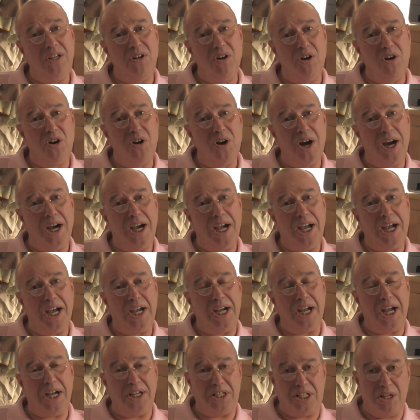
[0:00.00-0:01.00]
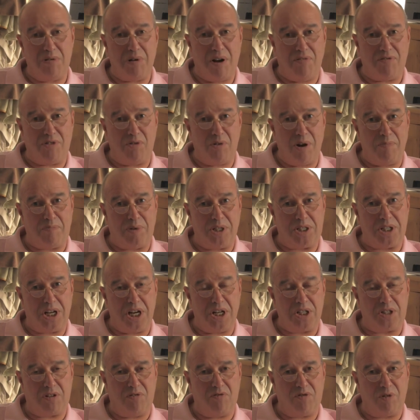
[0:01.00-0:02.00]
know I do have a
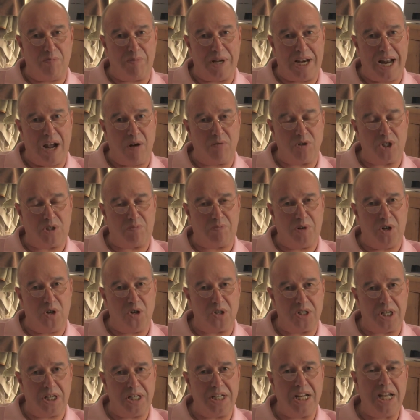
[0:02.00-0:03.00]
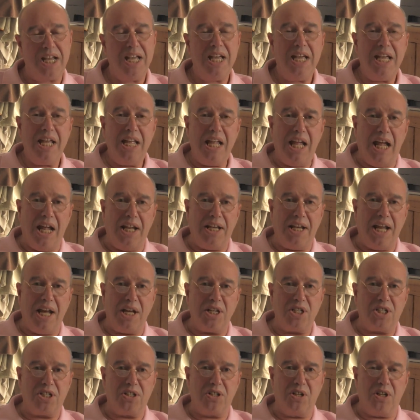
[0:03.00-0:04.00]
reputation for being outspoken, and
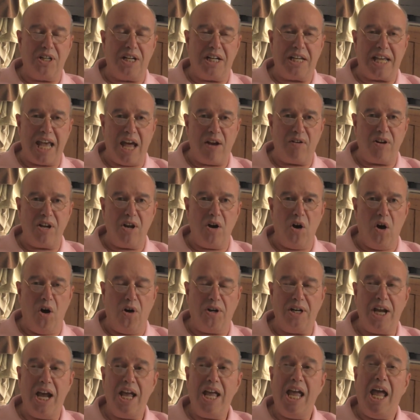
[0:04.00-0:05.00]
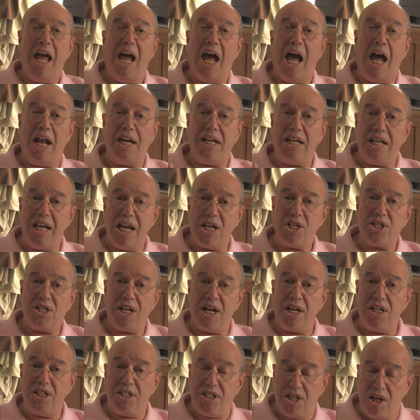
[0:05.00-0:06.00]
that's going to carry on. And yes,
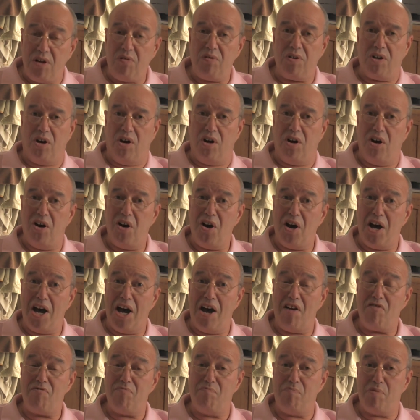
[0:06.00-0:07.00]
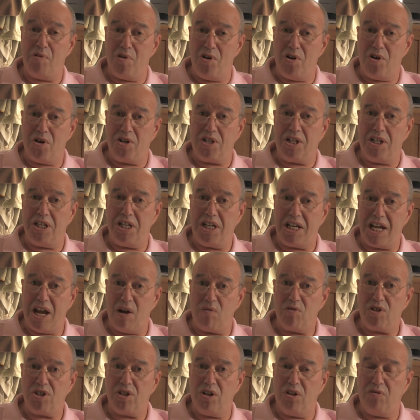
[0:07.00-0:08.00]
I do know I've broken
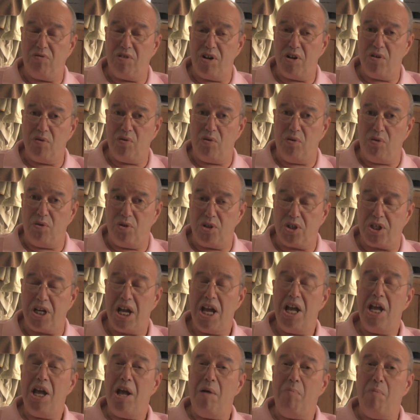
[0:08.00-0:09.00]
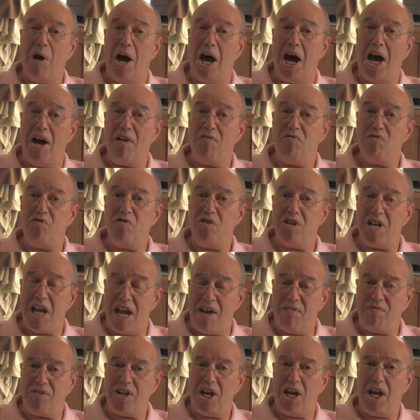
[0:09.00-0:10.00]
council rules, but I've
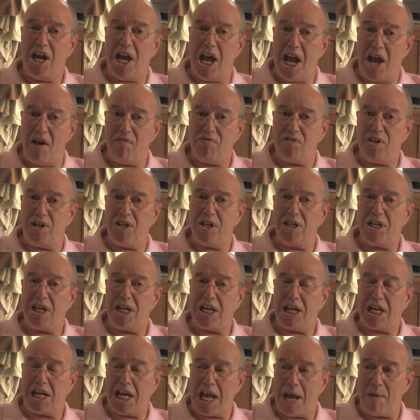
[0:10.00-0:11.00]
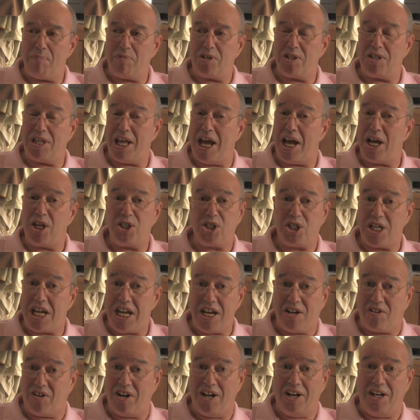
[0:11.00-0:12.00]
never ever kept that a
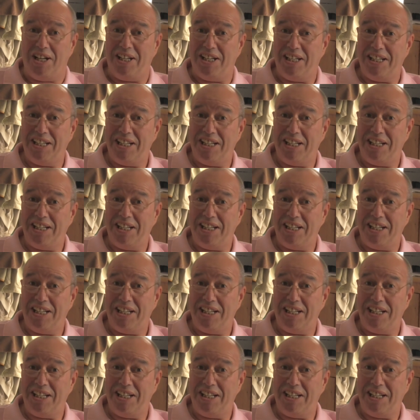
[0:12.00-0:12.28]
secret.